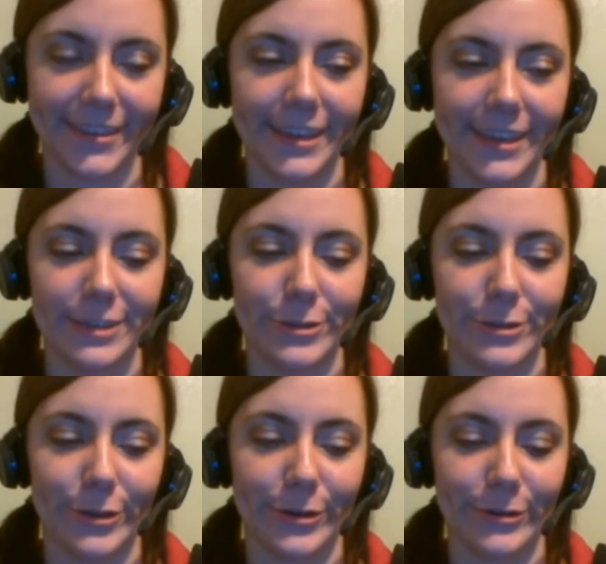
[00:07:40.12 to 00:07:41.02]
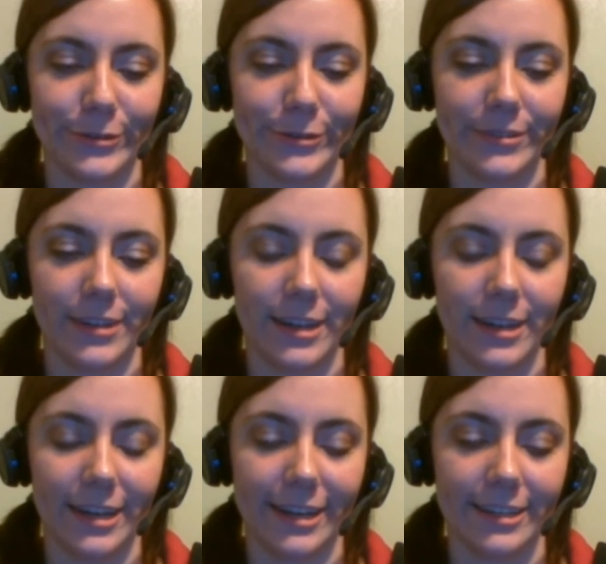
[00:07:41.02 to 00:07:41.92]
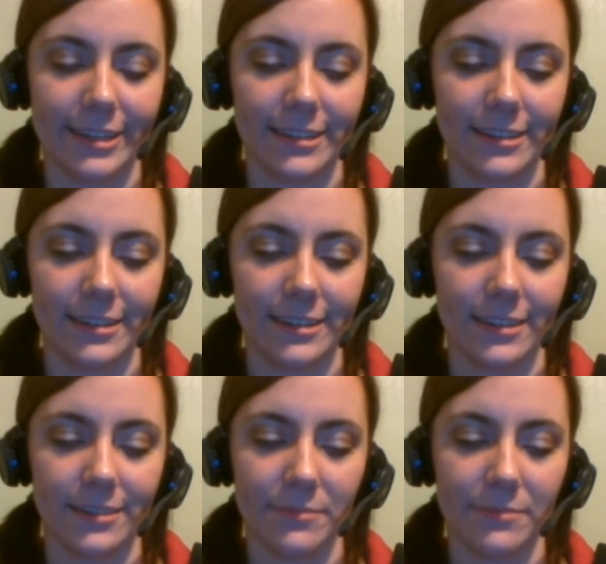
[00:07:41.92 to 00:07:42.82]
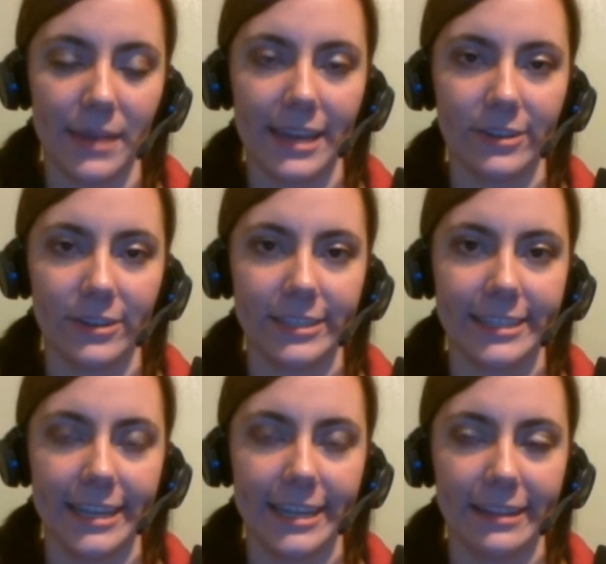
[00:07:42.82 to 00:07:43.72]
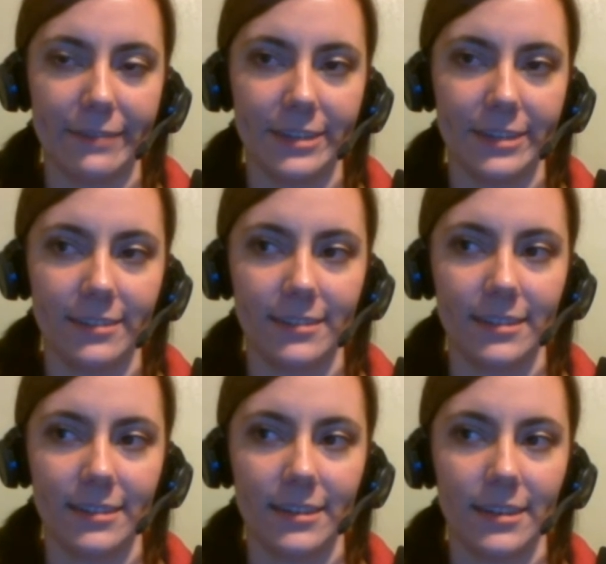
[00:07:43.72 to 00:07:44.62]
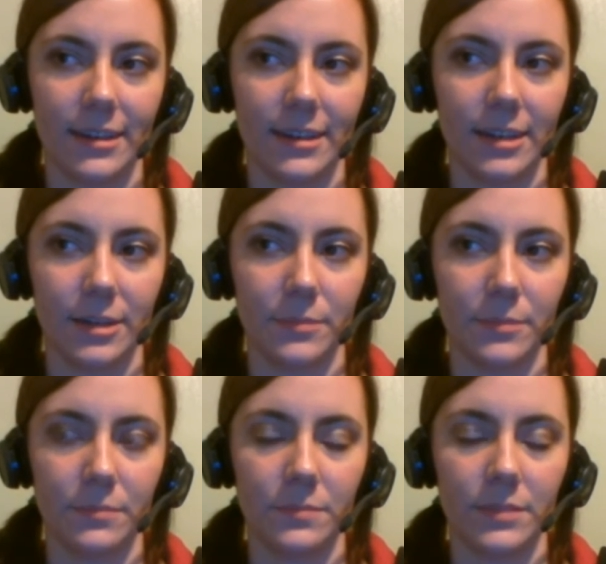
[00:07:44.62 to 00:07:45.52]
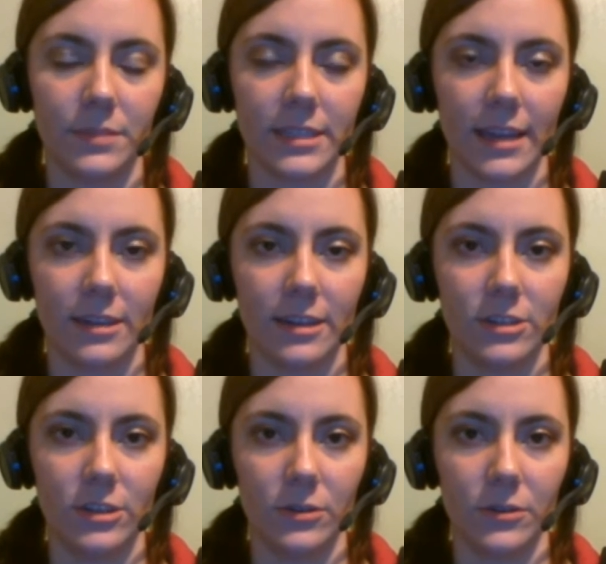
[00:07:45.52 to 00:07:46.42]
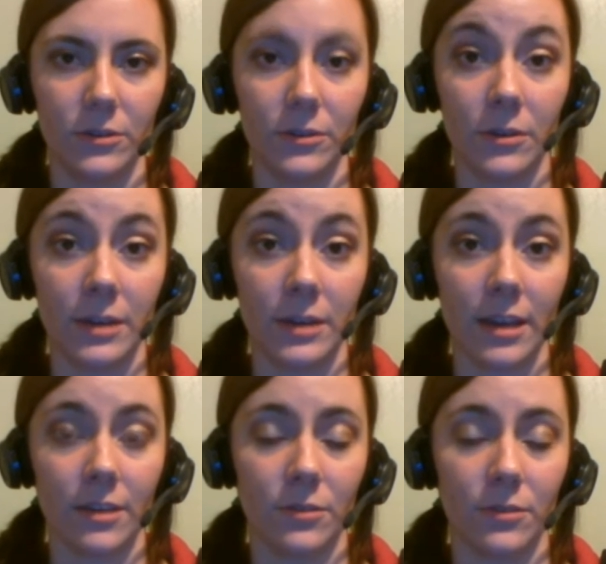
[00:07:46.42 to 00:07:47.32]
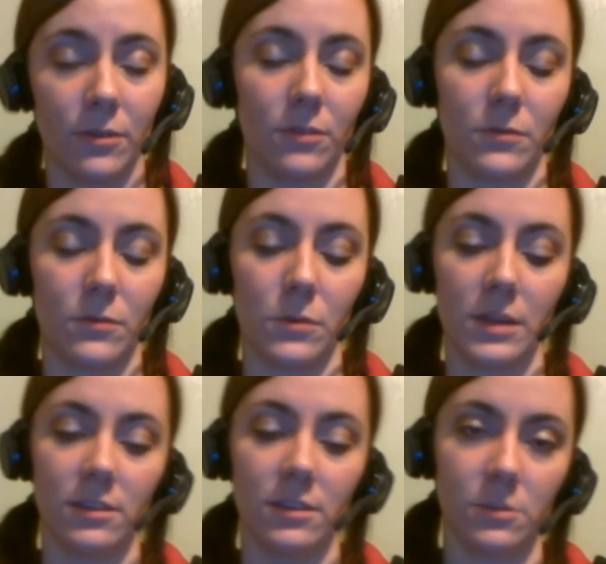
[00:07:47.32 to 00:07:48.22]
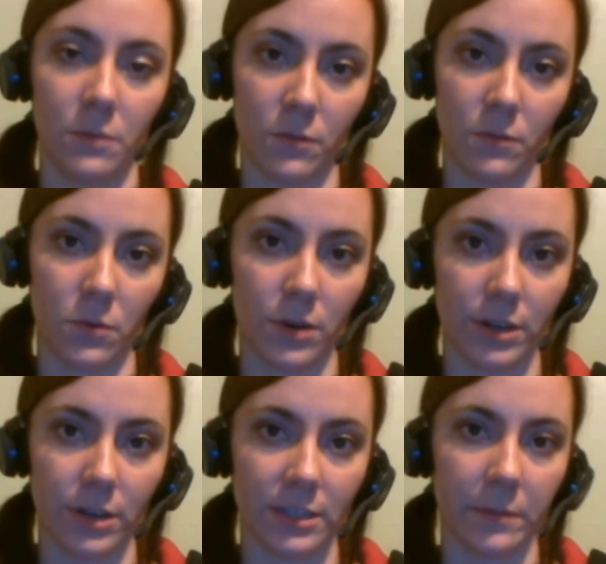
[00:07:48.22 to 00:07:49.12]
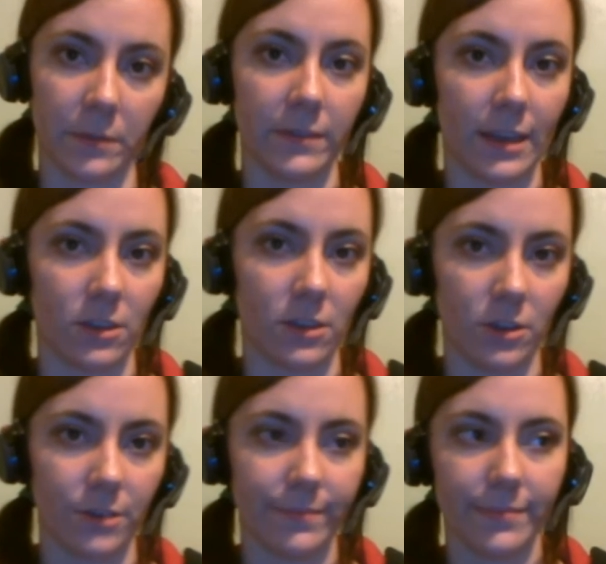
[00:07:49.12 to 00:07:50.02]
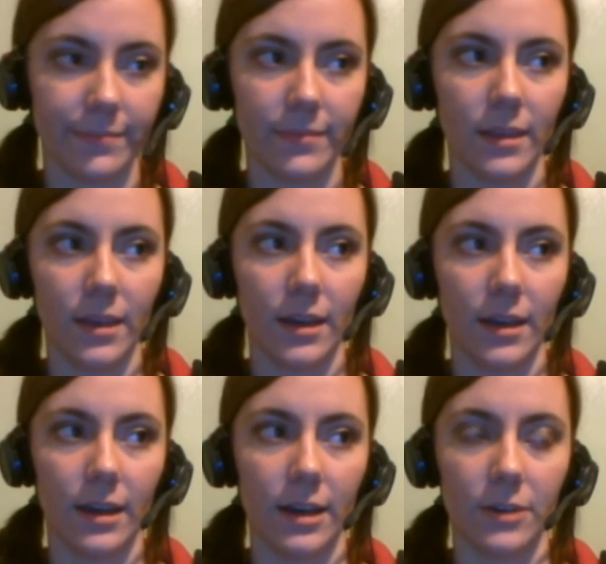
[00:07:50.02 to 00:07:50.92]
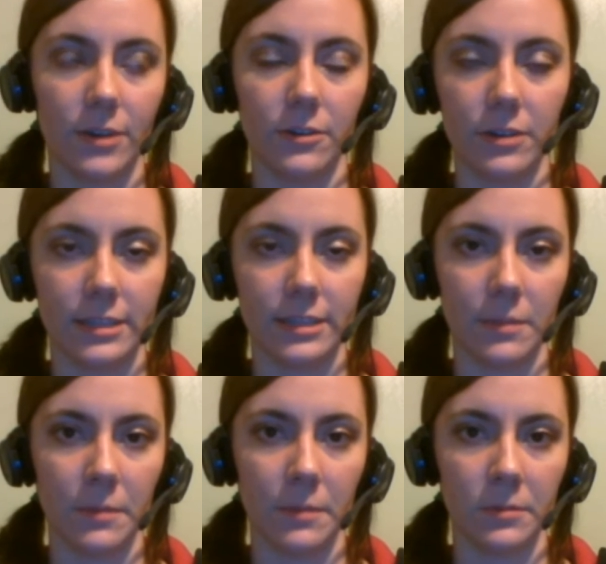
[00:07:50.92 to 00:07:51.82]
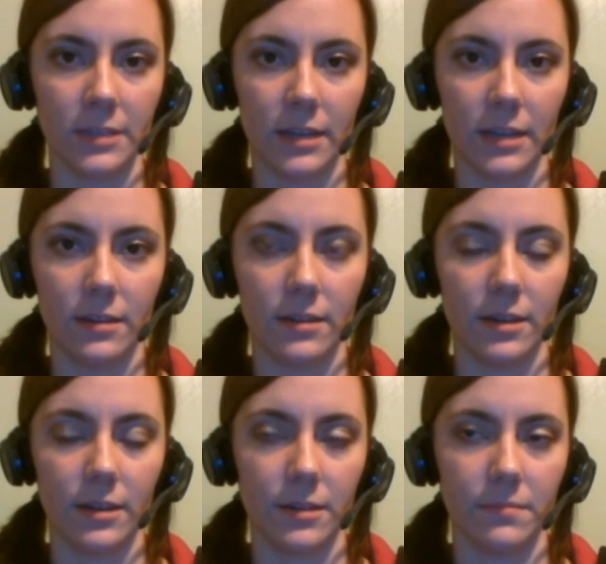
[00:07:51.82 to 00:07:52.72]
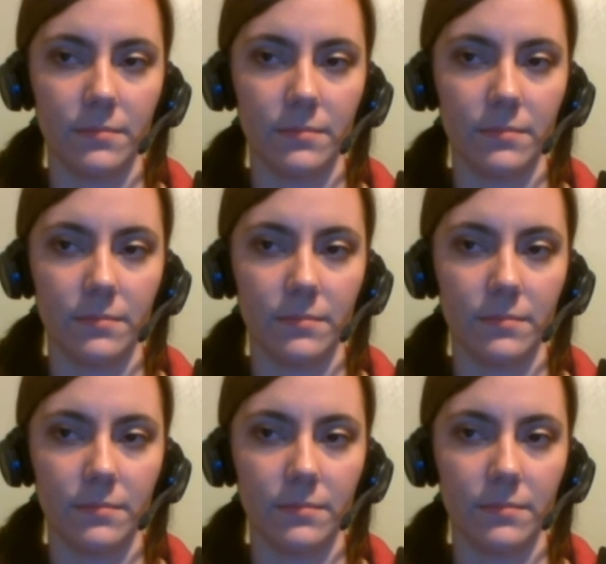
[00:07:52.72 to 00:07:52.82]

So uh my guild in T11 decided to do heroic Throne of the Four Winds before some of the other heroics that people did. I